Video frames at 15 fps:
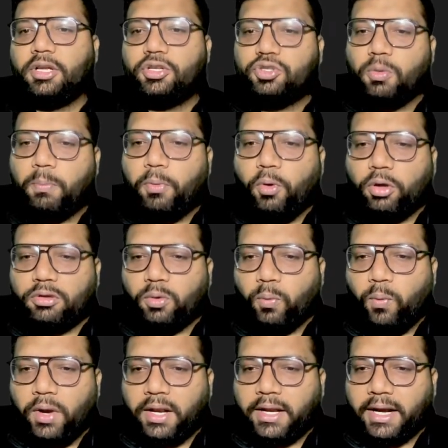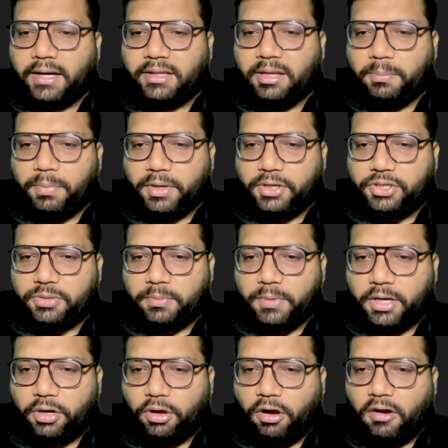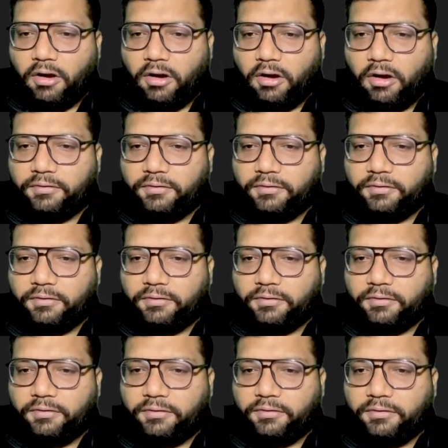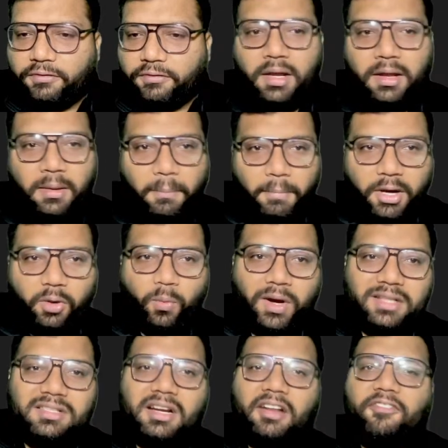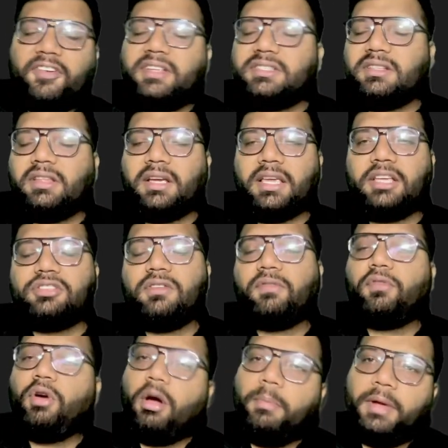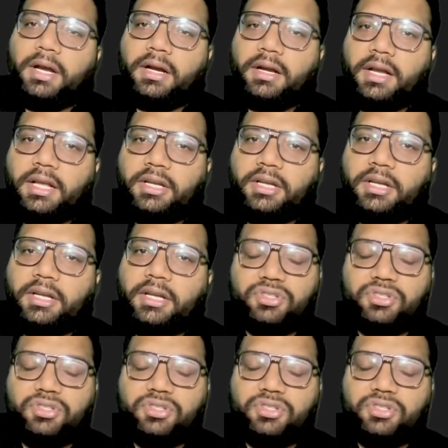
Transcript: So both will get the punishment of 302. But what is the difference in the case of common intention?